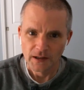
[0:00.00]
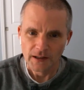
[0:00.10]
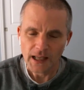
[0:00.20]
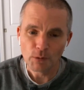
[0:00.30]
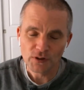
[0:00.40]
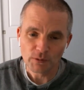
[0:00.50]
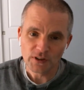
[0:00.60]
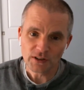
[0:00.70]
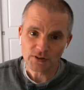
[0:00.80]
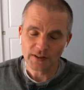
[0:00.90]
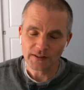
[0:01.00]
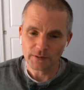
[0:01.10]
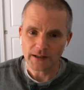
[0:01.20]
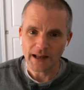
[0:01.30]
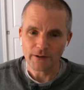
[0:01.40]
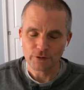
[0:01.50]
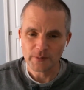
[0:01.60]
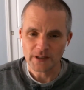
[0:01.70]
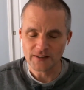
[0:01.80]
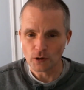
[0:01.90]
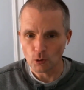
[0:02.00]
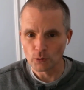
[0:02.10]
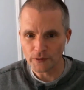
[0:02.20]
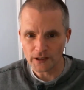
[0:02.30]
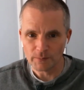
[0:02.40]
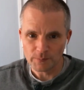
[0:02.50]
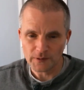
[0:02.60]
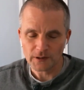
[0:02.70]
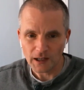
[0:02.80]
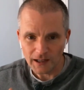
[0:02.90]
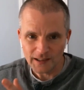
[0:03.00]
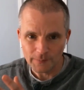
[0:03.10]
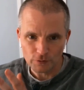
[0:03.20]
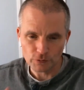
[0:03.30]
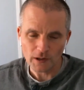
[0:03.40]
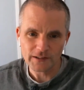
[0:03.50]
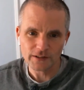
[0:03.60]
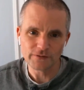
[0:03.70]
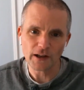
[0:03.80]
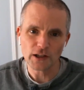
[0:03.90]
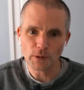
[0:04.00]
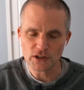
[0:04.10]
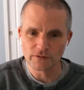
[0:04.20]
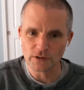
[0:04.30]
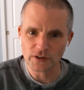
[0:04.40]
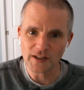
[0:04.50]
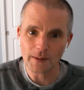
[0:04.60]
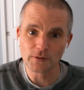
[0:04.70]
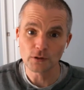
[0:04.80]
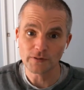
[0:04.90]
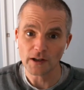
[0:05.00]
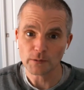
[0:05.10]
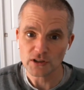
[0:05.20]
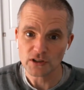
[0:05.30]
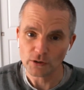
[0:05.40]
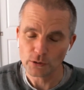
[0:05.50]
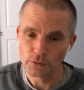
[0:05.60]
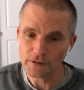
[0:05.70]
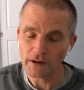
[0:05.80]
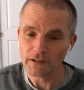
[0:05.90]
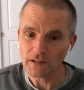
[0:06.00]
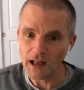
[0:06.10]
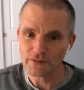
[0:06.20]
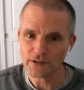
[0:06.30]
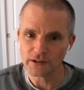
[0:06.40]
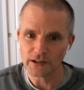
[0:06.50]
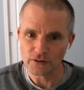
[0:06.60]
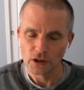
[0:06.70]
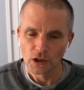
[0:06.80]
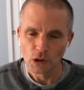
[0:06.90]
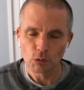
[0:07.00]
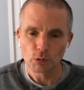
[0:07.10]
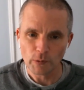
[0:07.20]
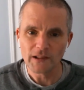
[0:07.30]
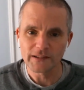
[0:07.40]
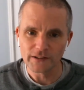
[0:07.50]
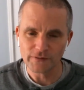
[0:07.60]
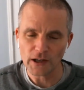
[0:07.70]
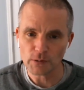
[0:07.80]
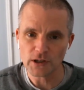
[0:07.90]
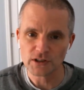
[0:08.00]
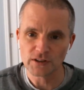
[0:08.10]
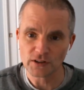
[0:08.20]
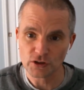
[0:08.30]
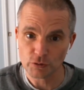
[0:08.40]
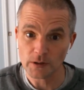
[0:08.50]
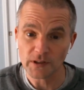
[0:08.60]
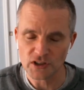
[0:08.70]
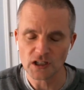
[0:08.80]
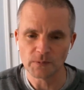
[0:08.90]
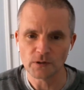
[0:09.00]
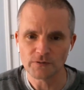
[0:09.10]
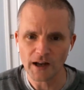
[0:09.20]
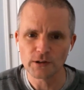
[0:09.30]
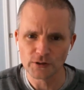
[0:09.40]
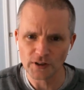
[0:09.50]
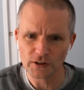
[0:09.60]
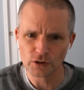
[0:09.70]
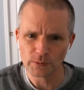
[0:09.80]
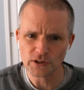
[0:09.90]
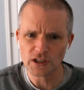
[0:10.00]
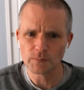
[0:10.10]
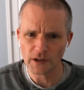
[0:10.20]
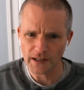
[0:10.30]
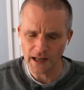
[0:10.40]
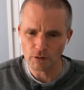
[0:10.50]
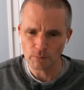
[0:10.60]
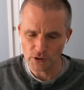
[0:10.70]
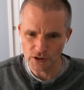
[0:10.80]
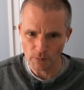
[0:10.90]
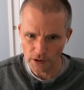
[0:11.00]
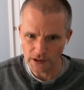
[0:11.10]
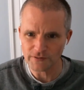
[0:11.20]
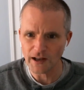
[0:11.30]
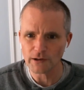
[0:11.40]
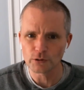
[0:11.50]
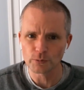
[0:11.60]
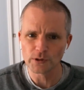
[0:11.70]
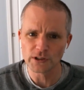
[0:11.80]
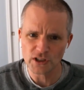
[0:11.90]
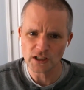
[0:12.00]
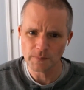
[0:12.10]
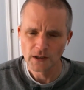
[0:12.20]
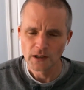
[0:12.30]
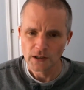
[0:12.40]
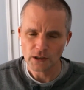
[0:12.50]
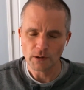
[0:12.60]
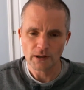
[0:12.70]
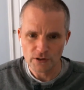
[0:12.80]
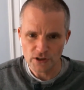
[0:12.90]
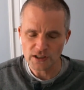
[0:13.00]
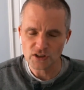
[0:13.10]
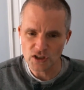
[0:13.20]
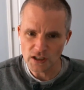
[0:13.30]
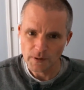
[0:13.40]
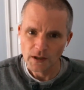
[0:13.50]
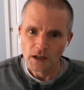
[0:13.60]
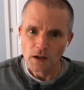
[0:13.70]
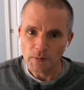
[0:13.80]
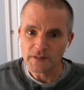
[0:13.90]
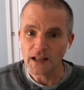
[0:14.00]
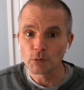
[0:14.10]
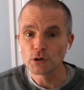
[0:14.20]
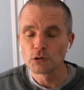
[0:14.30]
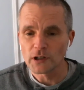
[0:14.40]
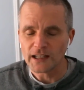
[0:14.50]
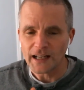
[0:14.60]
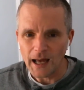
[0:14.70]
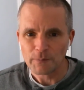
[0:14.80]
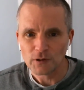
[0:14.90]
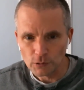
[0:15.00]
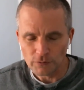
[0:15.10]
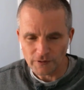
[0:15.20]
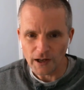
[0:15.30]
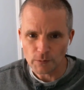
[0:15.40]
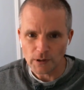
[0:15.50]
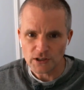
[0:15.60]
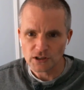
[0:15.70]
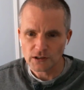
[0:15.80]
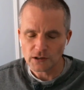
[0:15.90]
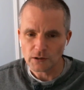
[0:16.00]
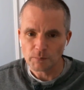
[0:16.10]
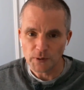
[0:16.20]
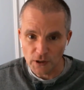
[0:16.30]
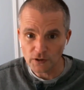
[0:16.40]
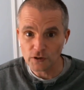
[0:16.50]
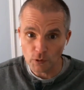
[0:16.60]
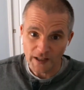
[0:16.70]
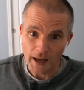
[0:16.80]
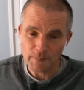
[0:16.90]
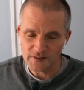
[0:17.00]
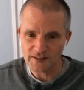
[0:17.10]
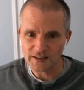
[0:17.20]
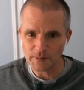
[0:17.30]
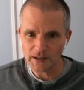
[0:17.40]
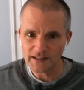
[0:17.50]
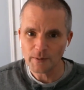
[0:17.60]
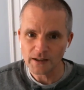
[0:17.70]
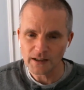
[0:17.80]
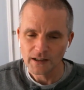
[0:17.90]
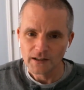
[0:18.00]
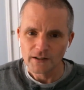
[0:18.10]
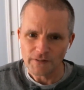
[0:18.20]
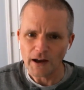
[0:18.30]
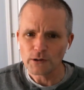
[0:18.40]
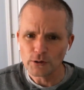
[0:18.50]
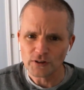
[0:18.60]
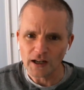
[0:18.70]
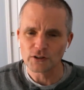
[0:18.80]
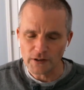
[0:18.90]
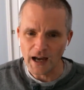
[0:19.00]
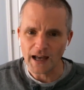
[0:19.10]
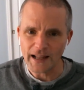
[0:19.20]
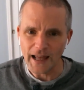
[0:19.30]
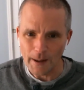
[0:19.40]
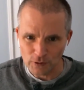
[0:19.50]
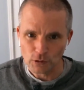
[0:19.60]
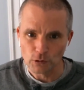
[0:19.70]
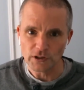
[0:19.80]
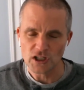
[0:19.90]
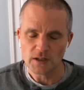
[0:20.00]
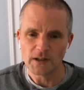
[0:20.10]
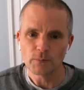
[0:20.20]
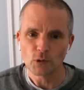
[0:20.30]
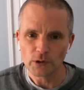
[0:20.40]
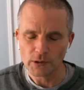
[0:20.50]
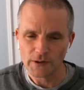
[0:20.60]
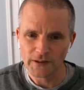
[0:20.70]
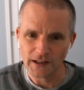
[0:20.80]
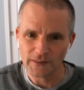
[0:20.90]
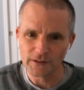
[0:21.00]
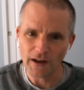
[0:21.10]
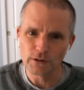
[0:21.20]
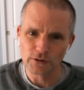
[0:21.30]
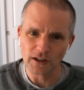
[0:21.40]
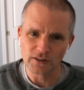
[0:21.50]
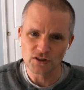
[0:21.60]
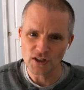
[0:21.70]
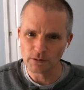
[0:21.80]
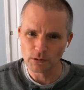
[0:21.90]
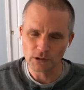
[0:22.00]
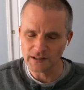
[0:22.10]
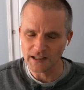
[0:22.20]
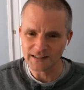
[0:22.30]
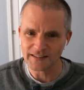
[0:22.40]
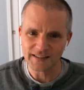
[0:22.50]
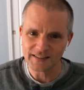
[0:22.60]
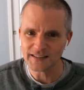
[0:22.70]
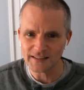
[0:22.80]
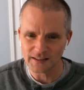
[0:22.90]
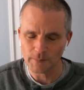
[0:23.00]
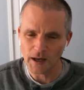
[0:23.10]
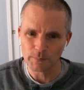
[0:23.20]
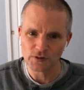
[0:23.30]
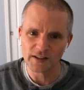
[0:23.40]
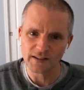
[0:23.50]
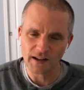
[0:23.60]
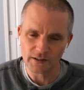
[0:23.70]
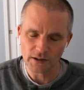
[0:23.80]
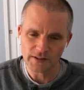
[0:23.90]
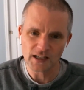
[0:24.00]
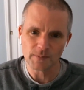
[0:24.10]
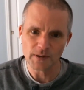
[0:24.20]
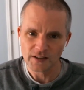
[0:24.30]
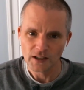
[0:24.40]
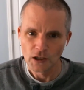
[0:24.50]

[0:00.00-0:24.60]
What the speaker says: Yeah, what's interesting right now for me is the whole thing, the concept of relative valuation versus absolute valuation. So you found a lot of areas where relative valuation is extremely cheap. Value stocks are really cheap right now. Emerging market value is really cheap. Energy is cheap. But then when you look at absolute valuation, because of what's happened since the pandemic, value stocks are not absolutely cheap anymore. I think value stocks in general are in the 60 some odd percentile in our database,